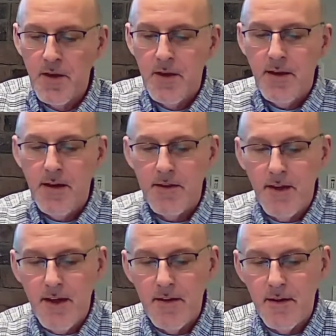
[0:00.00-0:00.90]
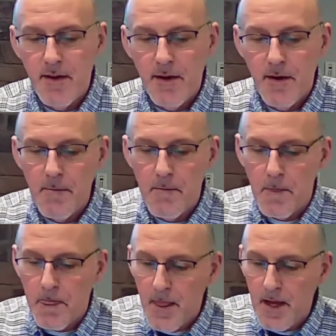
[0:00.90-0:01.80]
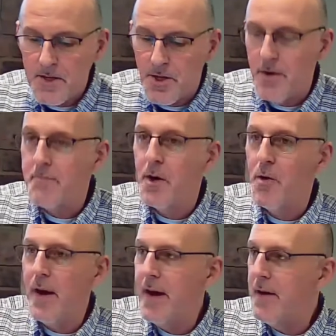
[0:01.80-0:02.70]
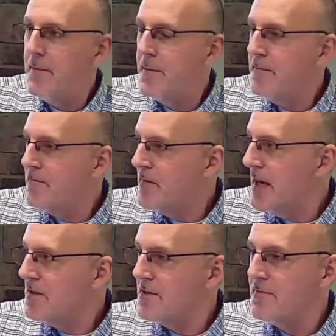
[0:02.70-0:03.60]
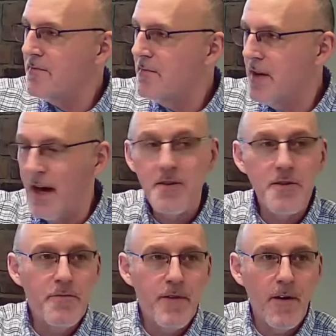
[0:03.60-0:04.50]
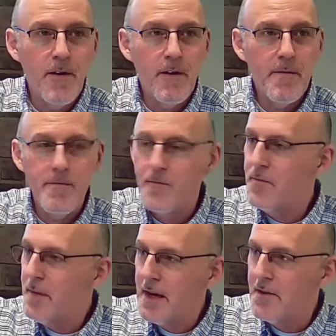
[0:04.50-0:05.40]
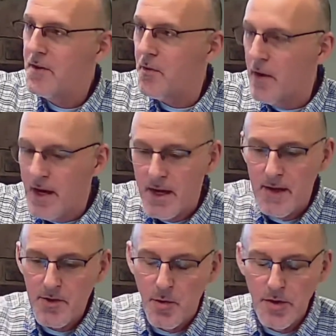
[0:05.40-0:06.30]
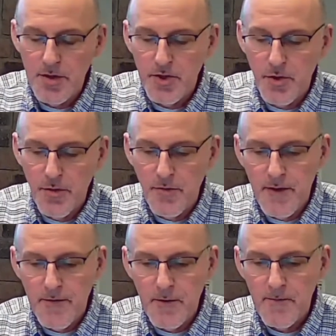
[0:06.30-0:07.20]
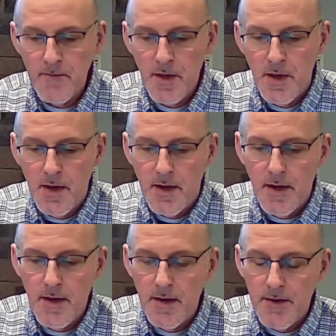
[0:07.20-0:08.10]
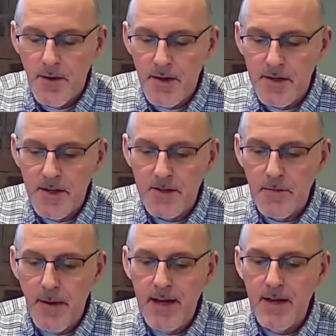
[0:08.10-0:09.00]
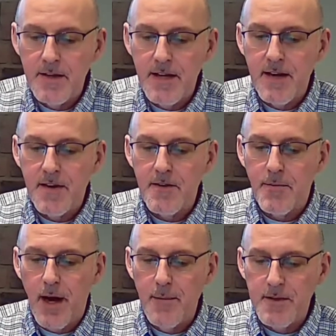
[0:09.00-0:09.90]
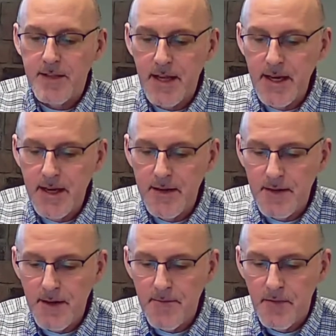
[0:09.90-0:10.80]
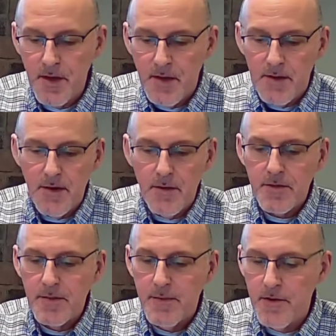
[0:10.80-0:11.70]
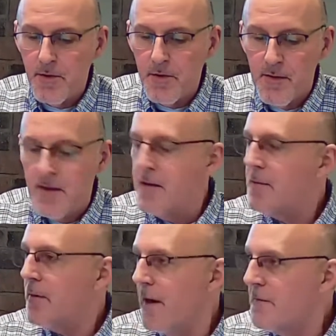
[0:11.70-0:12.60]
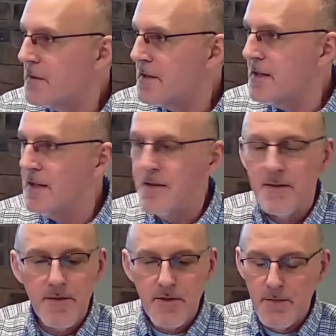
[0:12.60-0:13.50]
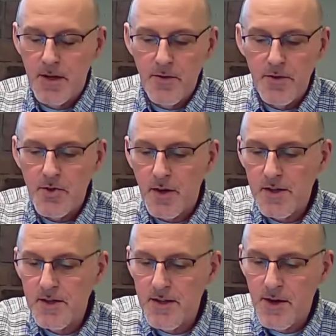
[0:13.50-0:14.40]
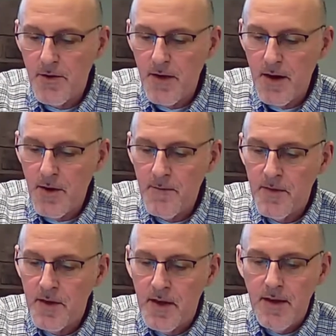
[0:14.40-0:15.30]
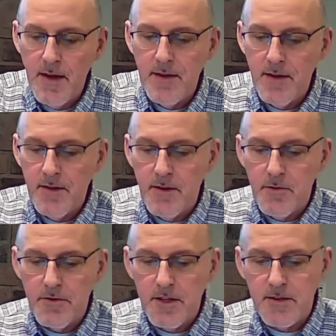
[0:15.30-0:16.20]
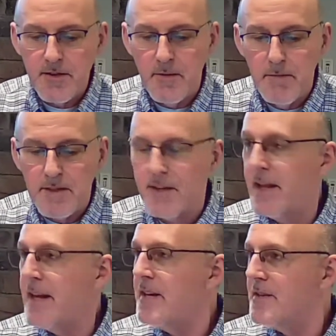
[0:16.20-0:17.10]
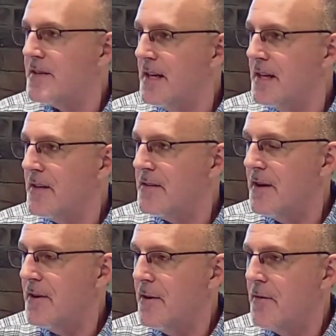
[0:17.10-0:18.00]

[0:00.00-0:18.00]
And then as they're in Moab, that's not too far, making their way towards the Jordan River. They're anticipating taking the promised land, and there's some other prophecies, there's some other instructions that are there, and then there's just some miscellaneous things that are